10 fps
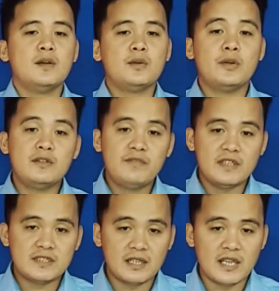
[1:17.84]
good
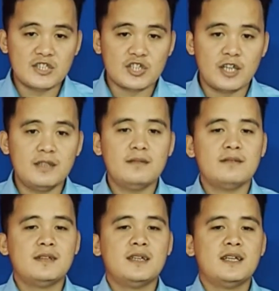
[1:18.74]
ventilation,
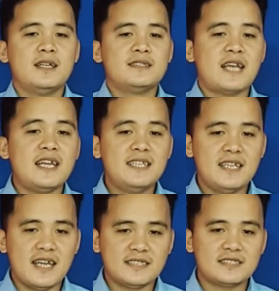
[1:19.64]

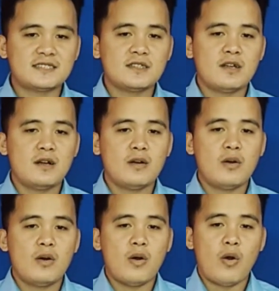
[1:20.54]
tidiness,
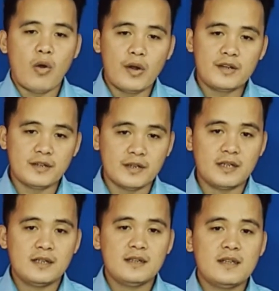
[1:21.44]

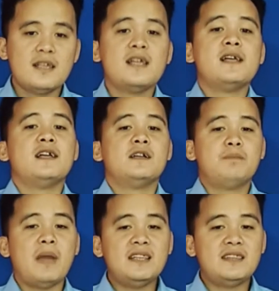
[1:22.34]
order,
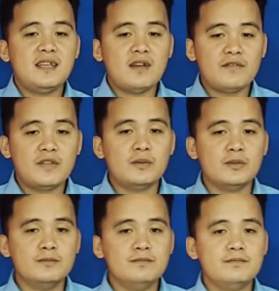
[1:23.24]
painting of the
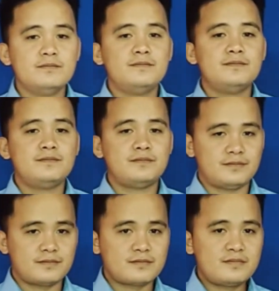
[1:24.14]
room,
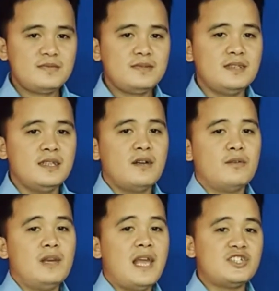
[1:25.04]

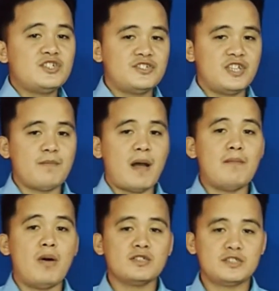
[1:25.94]
relationship
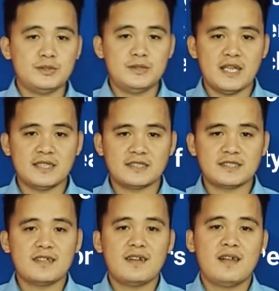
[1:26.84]
among students,
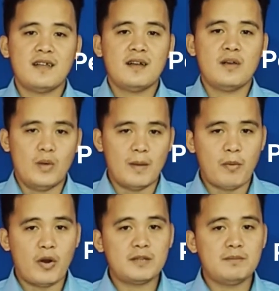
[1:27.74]

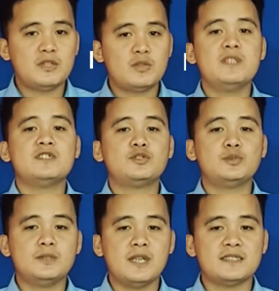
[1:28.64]
rapport between
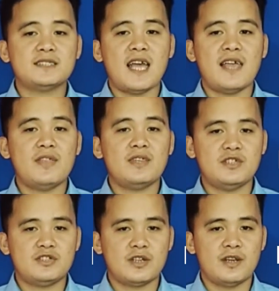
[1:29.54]
students and the
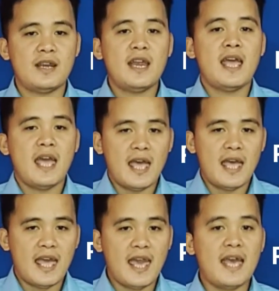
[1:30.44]
teacher,
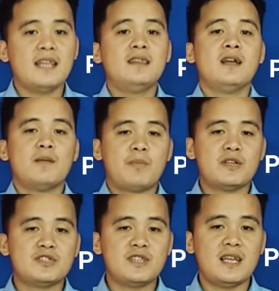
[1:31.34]
and
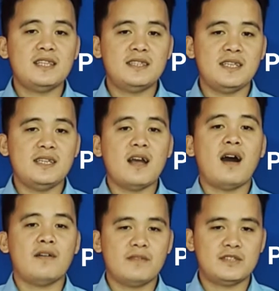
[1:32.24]
personality
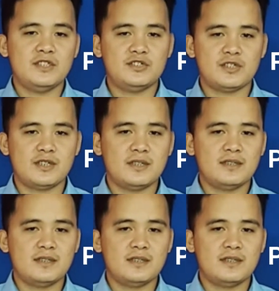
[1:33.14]
of a teacher.